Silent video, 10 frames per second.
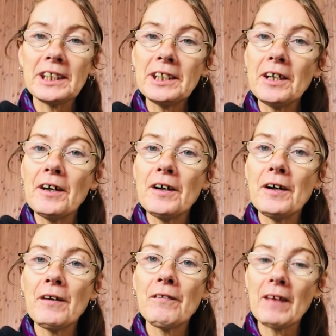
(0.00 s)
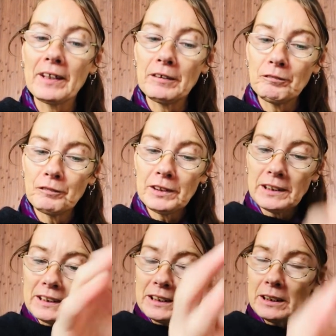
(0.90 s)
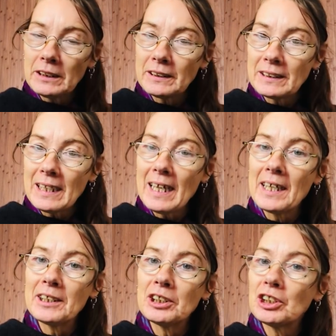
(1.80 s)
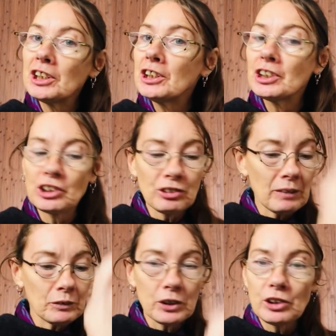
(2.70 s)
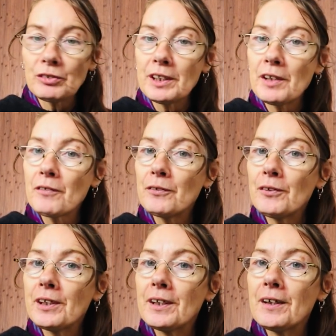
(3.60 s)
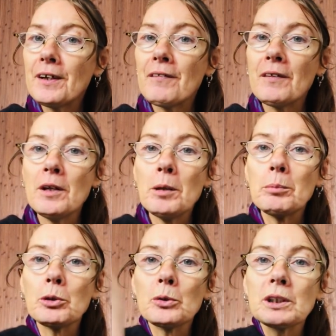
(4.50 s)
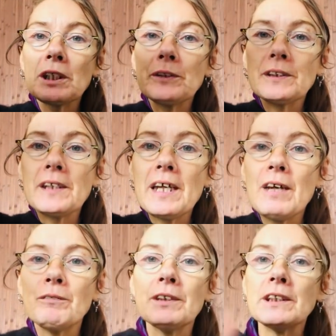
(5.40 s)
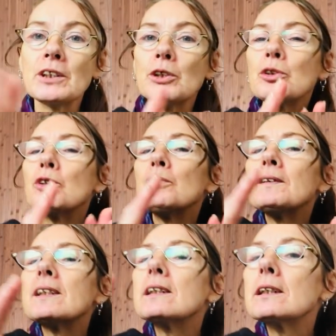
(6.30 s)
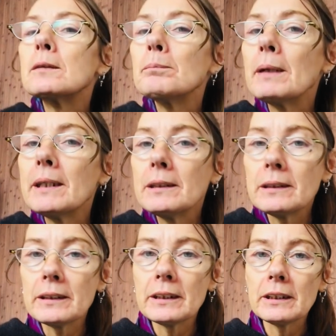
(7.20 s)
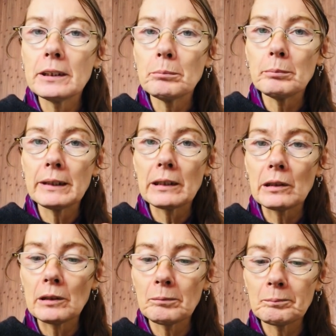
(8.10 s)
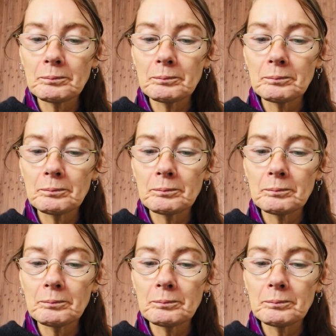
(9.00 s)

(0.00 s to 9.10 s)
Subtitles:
inner earth and infinity, because that energy just travels straight through the earth, but also to the heavens. So you're sort of suspended in the middle.